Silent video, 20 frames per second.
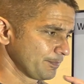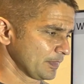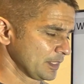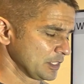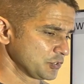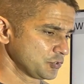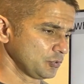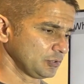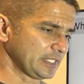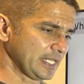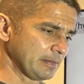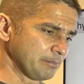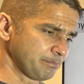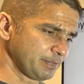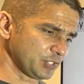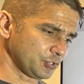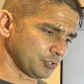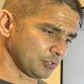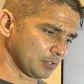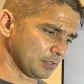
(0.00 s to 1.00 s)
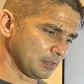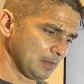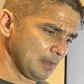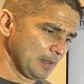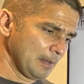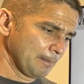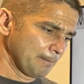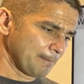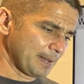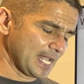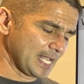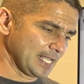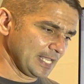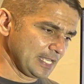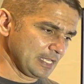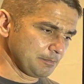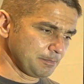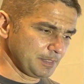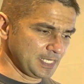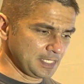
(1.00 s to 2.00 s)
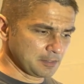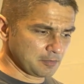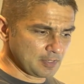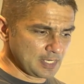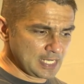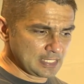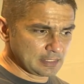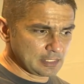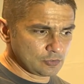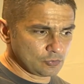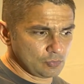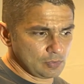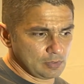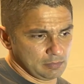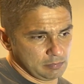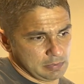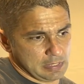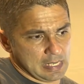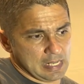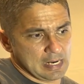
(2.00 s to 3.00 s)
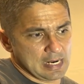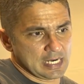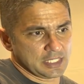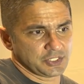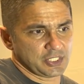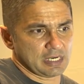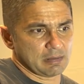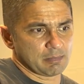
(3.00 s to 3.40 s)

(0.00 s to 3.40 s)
So temperature, by it being related to a larger